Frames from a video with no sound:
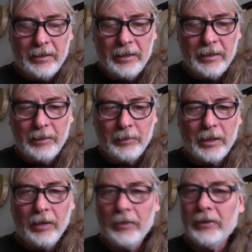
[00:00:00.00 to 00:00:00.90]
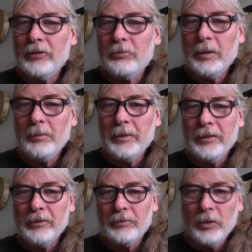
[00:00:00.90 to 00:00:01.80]
that I recall in this moment,
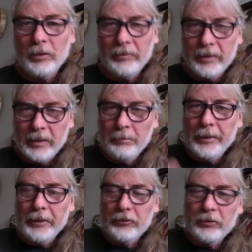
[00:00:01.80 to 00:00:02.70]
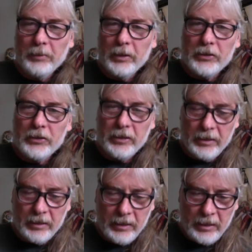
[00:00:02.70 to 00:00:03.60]
is more of a complete submersion